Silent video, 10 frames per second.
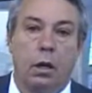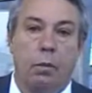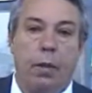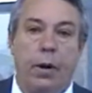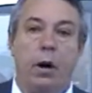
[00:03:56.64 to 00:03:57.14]

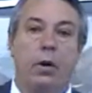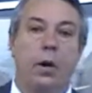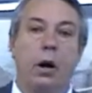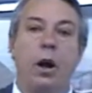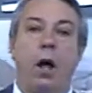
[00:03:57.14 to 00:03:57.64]
But they're,
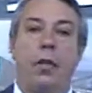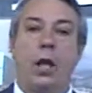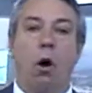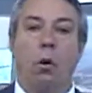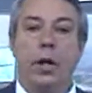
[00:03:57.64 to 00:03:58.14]
they're not
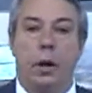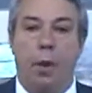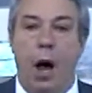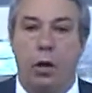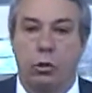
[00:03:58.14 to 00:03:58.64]
the only
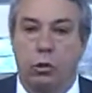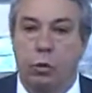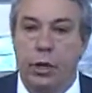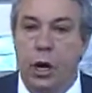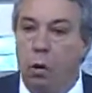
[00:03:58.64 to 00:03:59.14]
apostles
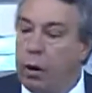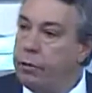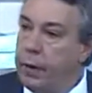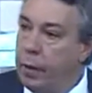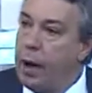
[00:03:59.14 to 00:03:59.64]
we know
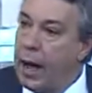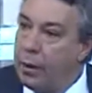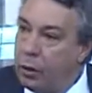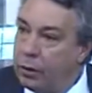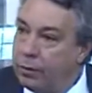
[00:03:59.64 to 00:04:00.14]
of in the
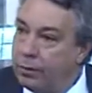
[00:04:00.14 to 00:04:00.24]
Bible.